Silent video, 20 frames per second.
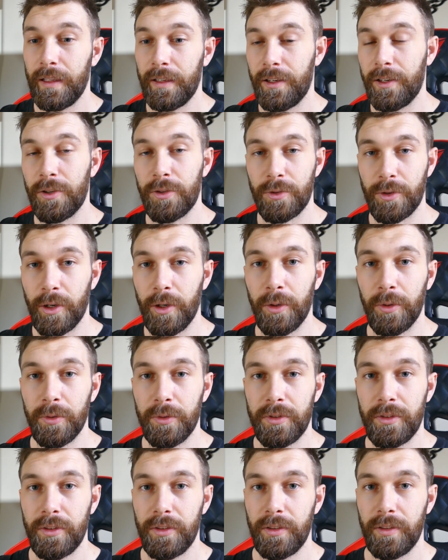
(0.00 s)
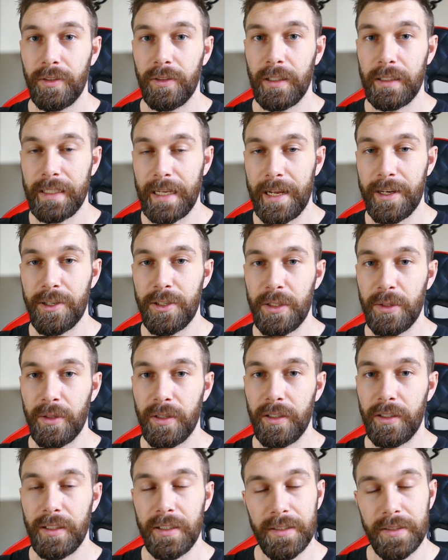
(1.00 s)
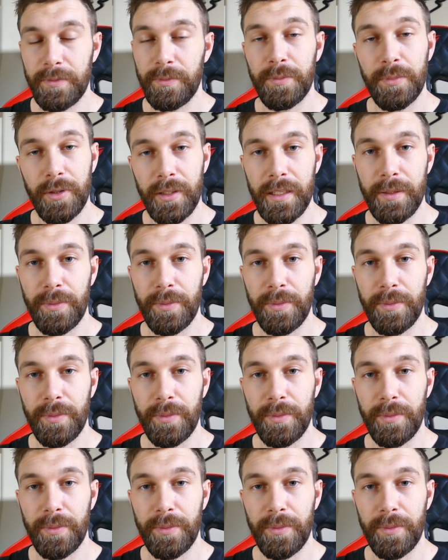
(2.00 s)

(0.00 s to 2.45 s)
controls attached to it is pretty